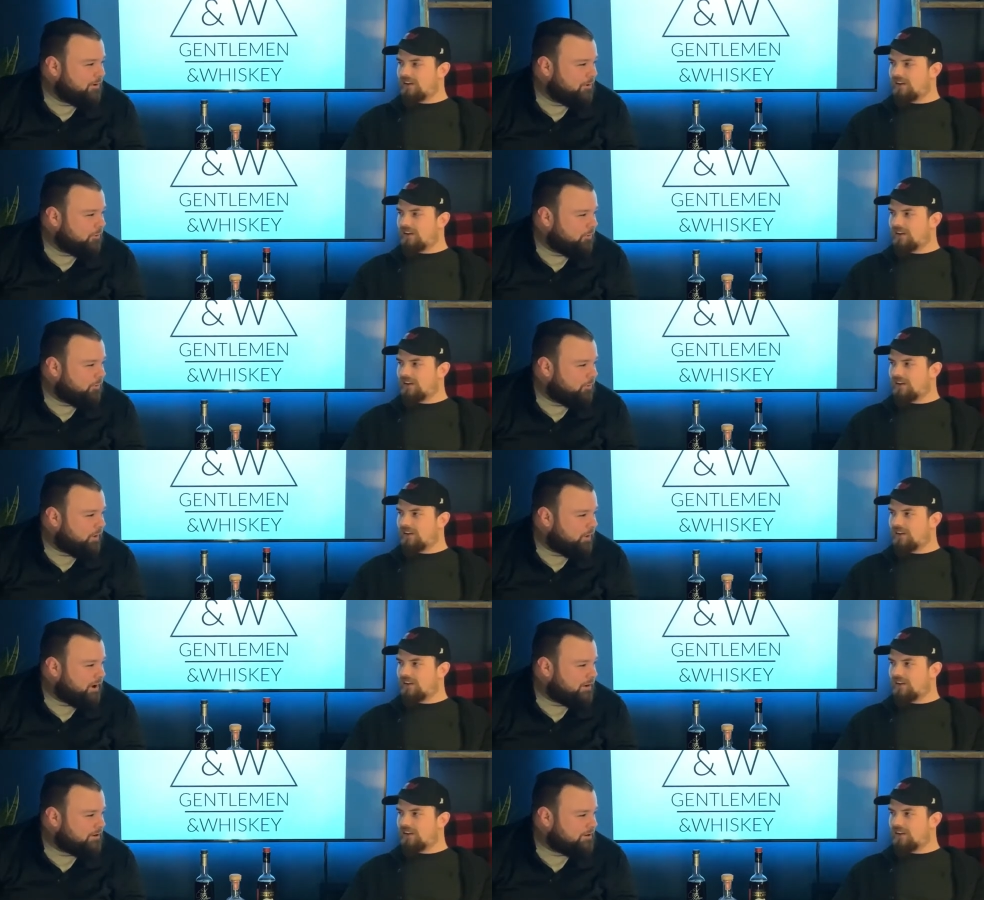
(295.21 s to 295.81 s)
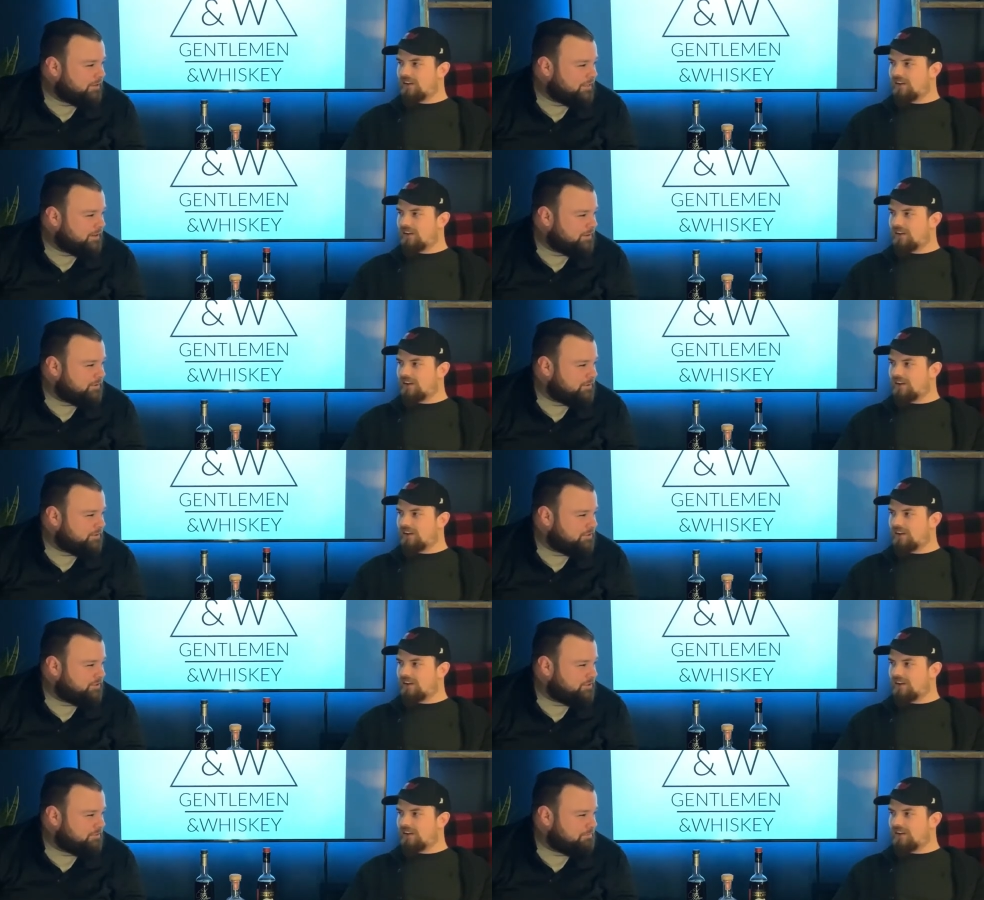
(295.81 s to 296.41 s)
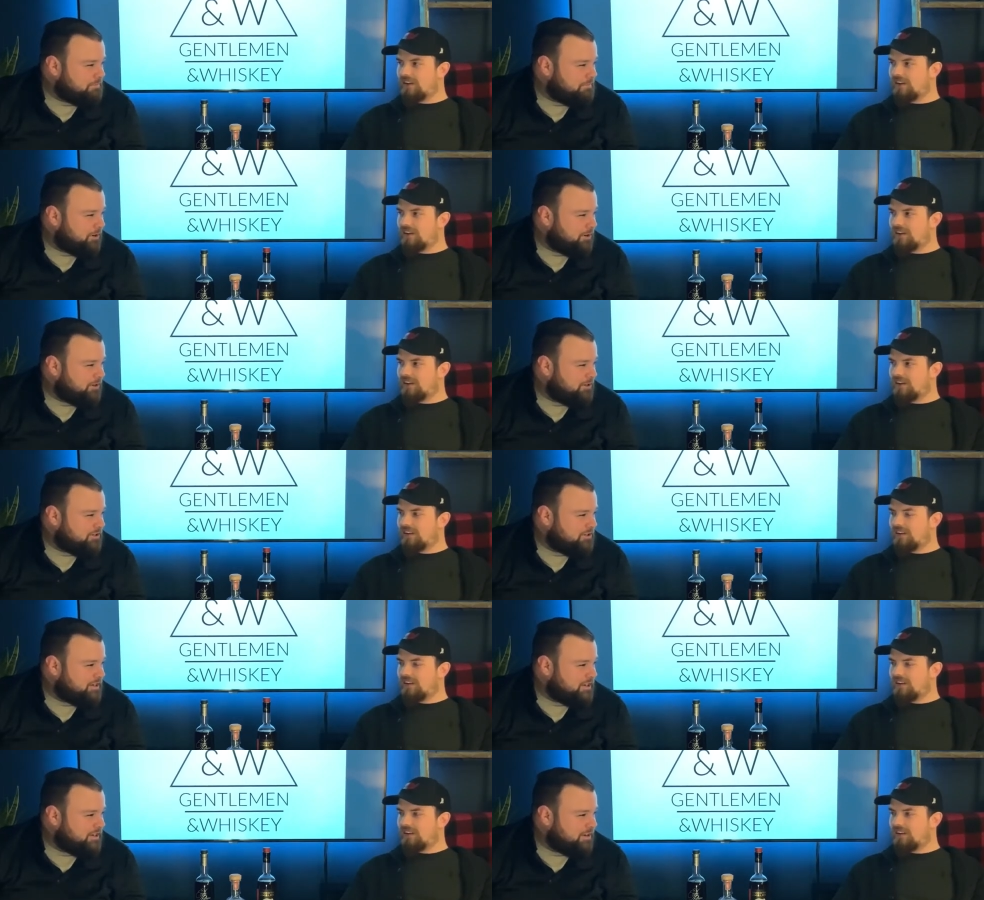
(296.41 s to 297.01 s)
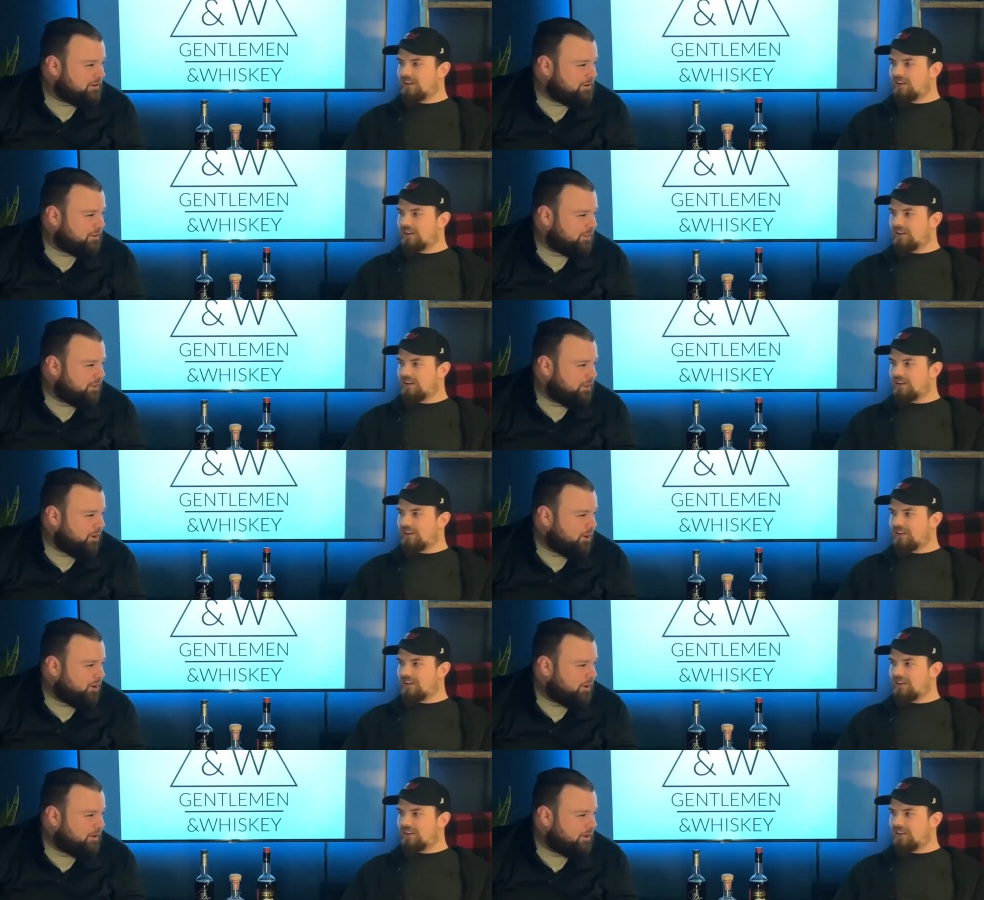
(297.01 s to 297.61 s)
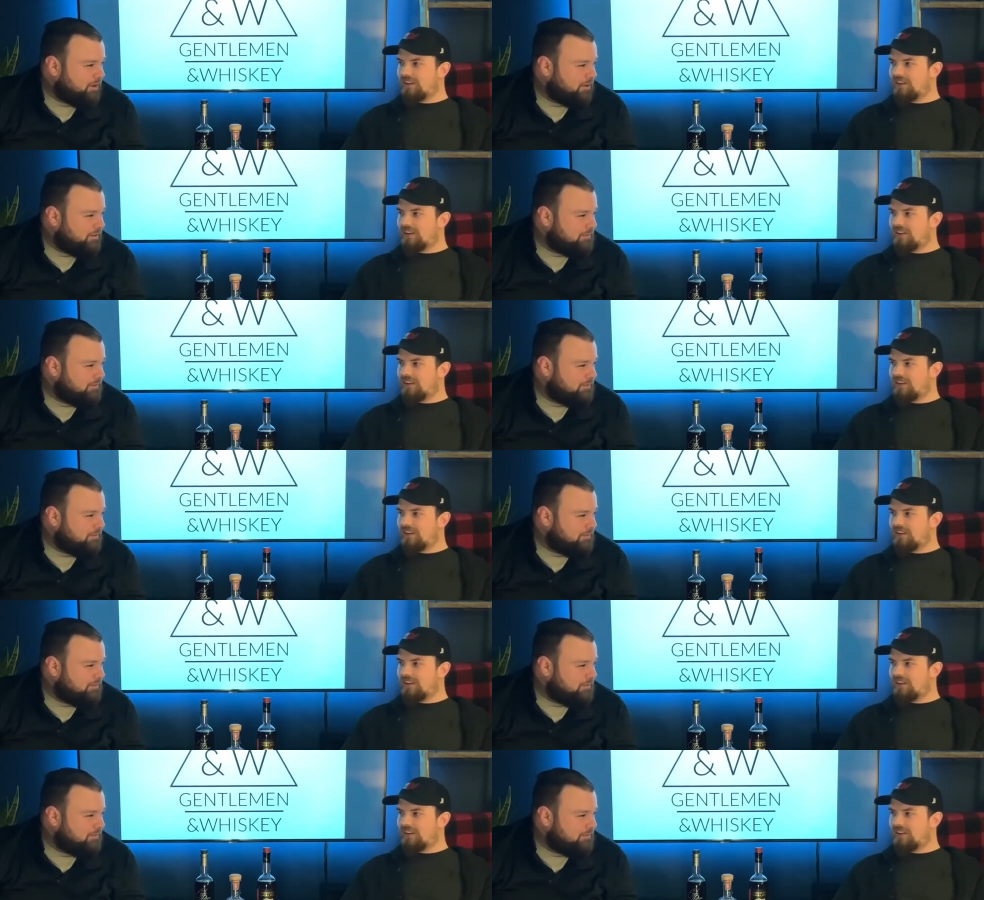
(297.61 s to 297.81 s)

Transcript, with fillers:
Speaker 1: water that was submerged near a log.